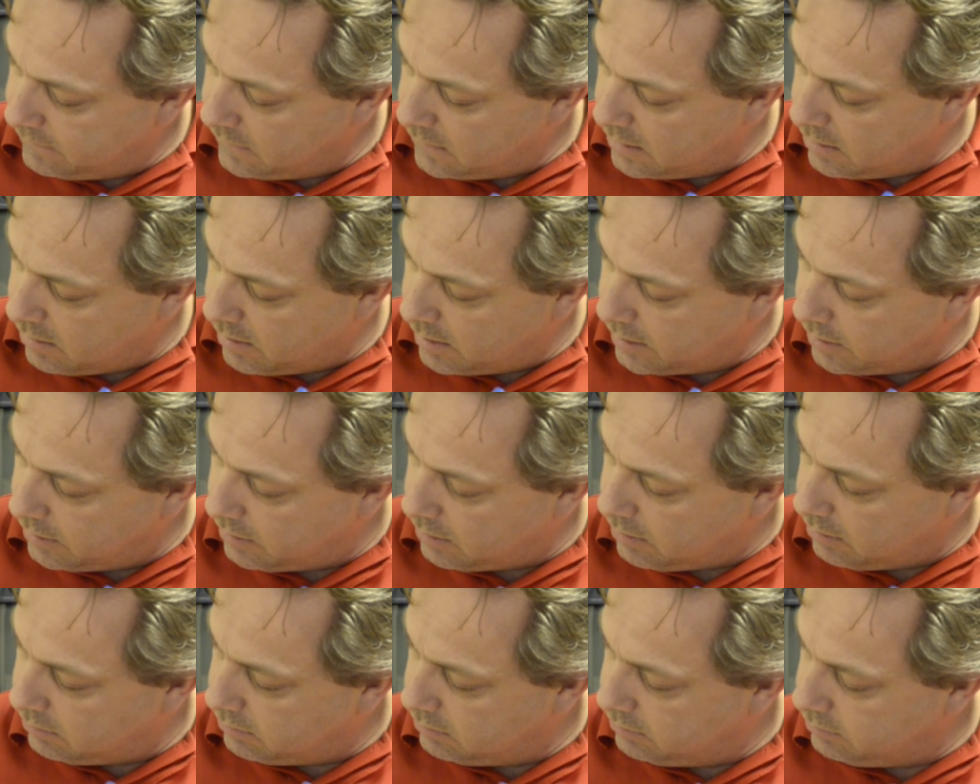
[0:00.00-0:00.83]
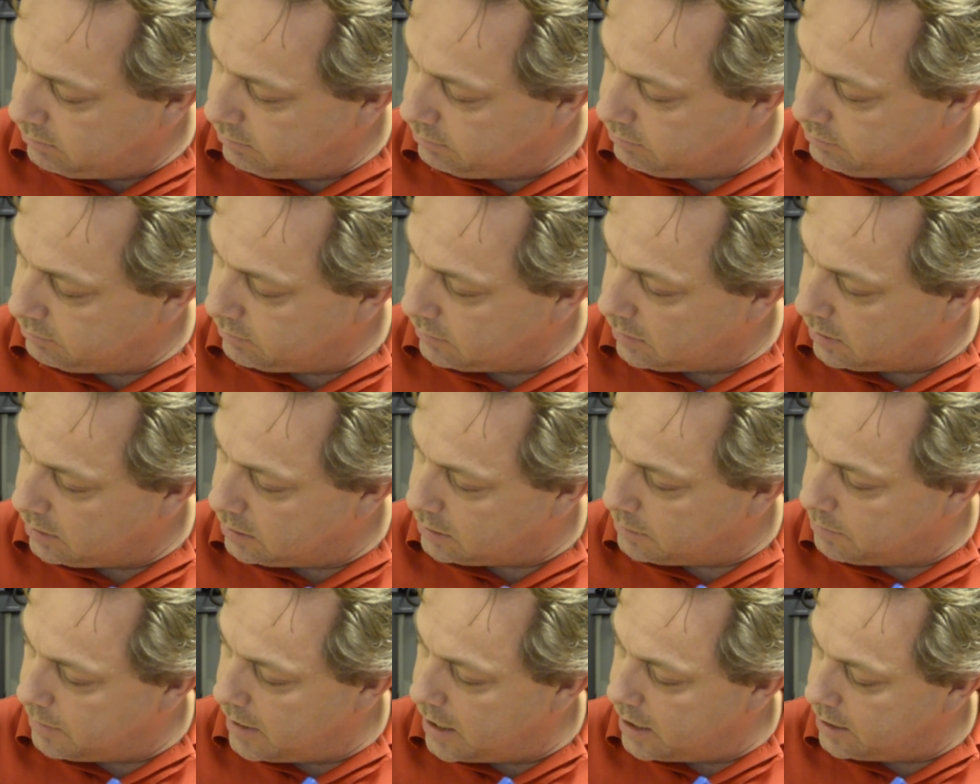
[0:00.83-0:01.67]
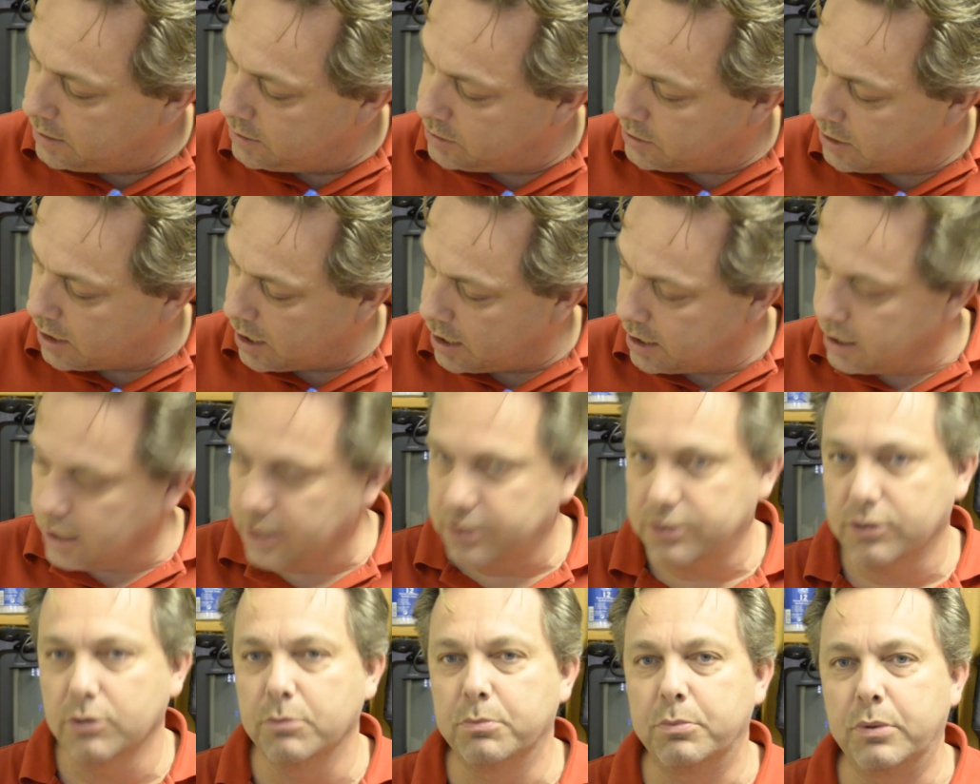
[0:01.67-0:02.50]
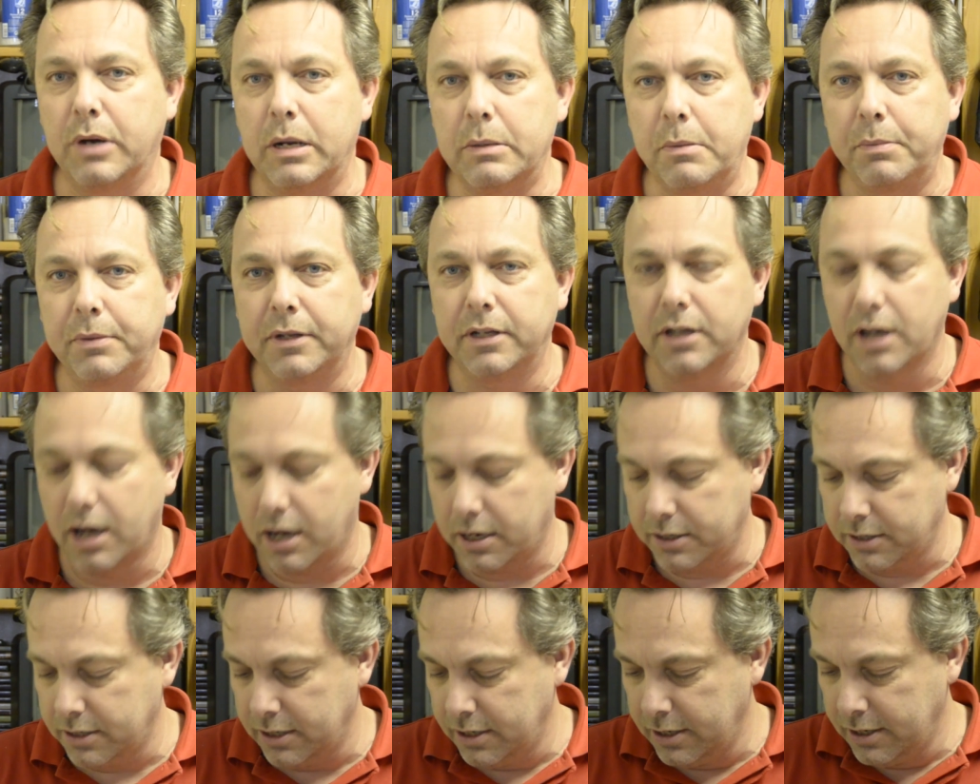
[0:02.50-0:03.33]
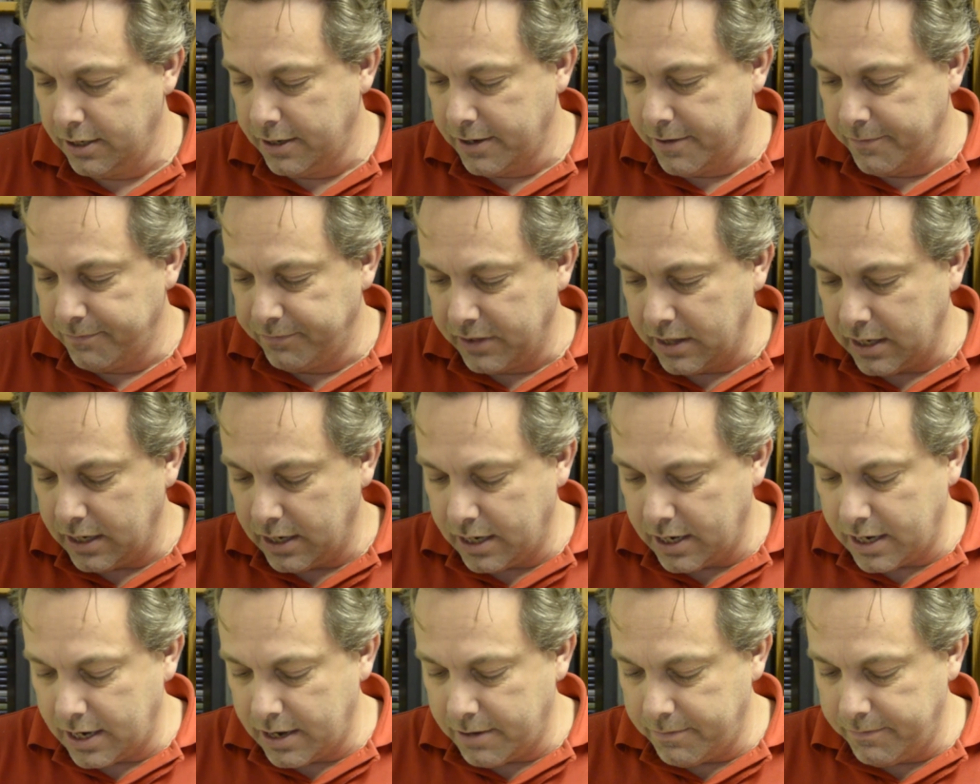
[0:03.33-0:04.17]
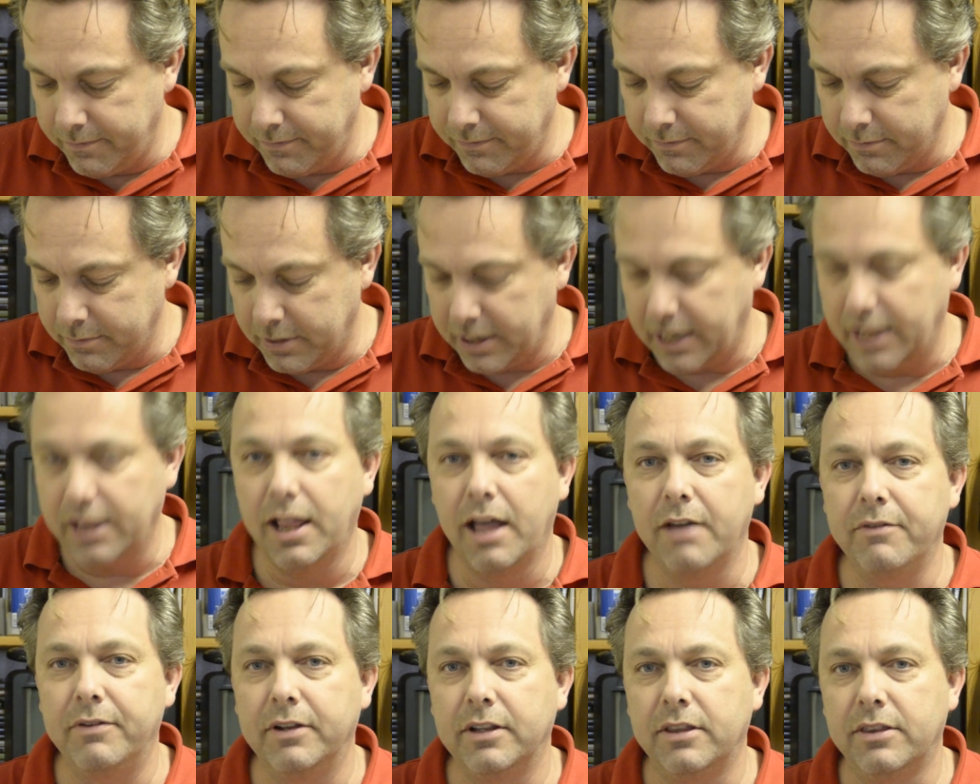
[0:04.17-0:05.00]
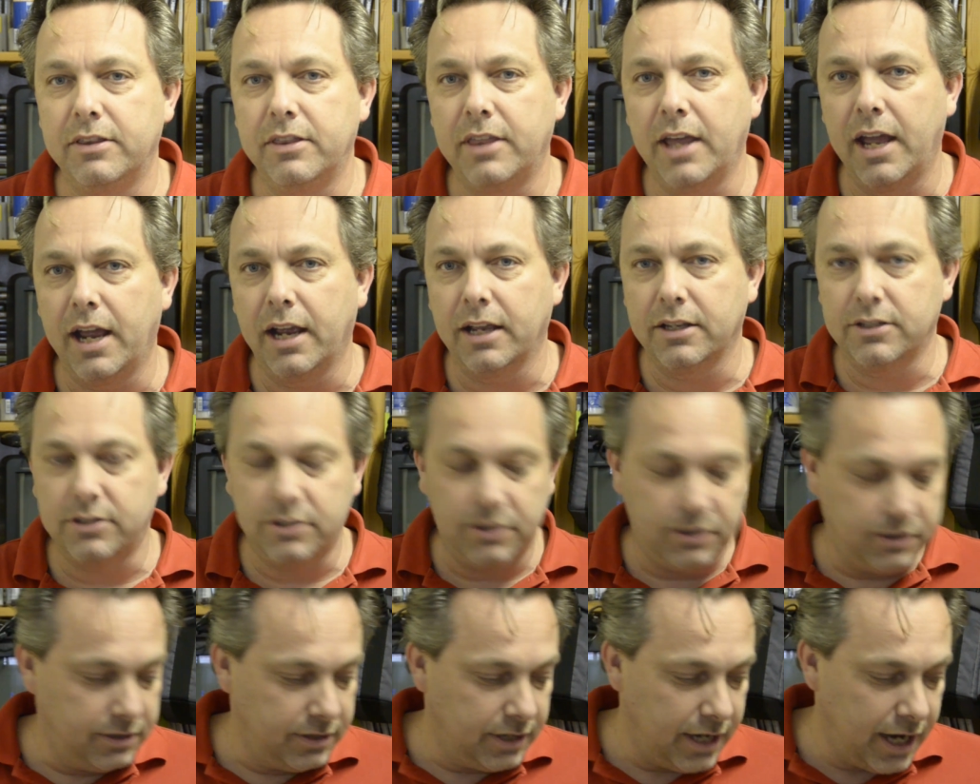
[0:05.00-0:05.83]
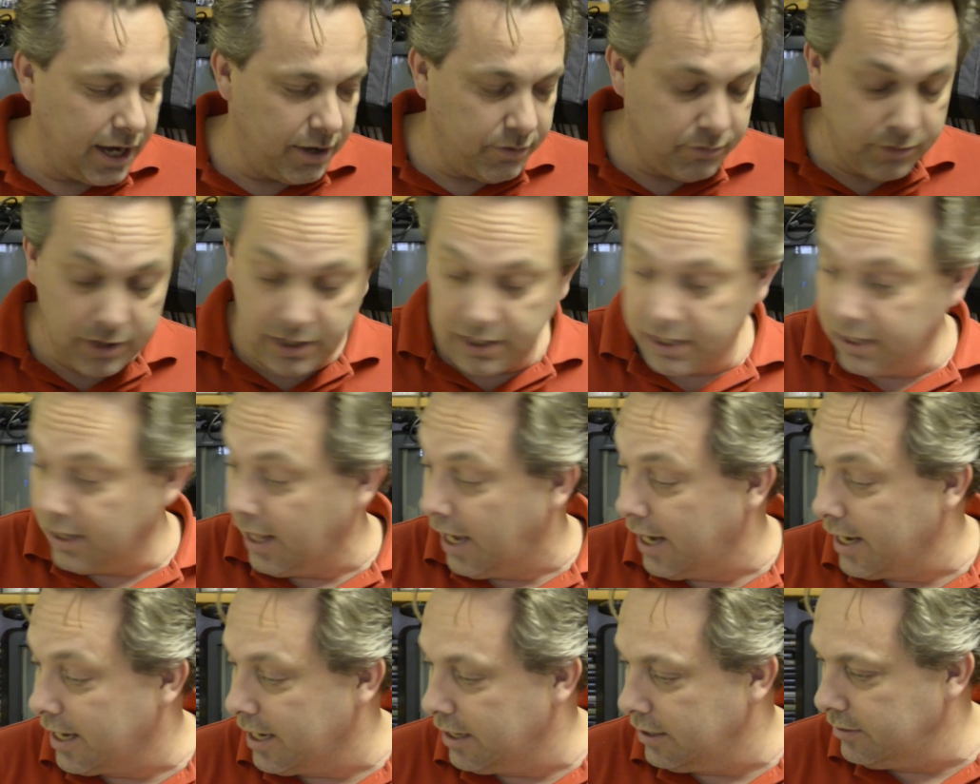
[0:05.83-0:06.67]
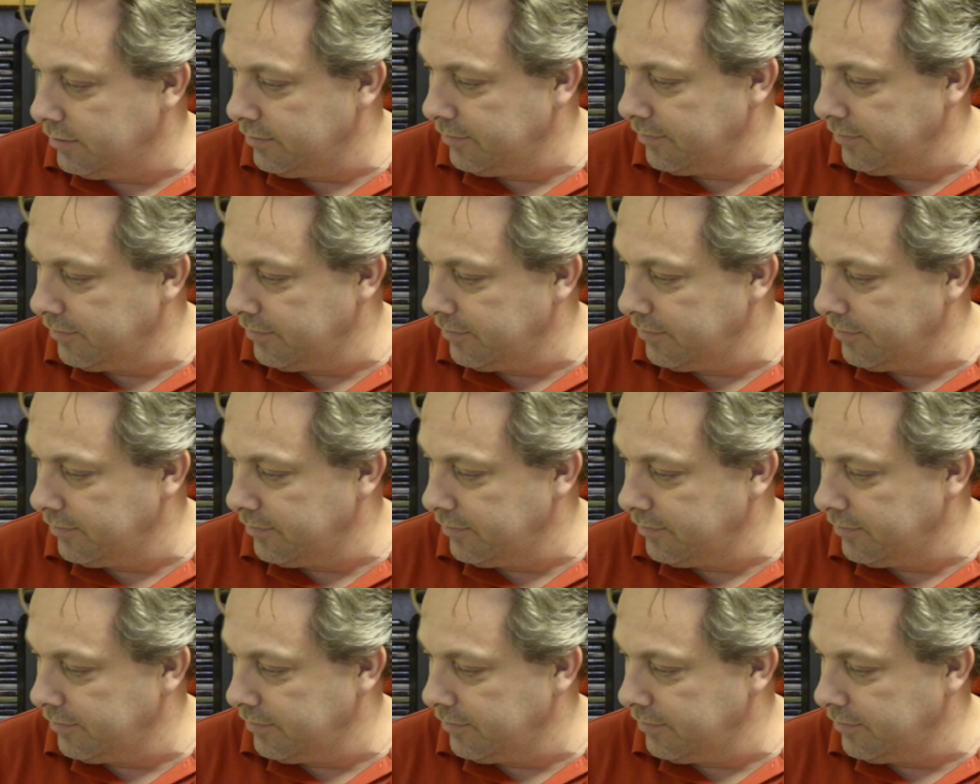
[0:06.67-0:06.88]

I don't know. It's made in China, so probably not. But I love it. Thanks. I really like it.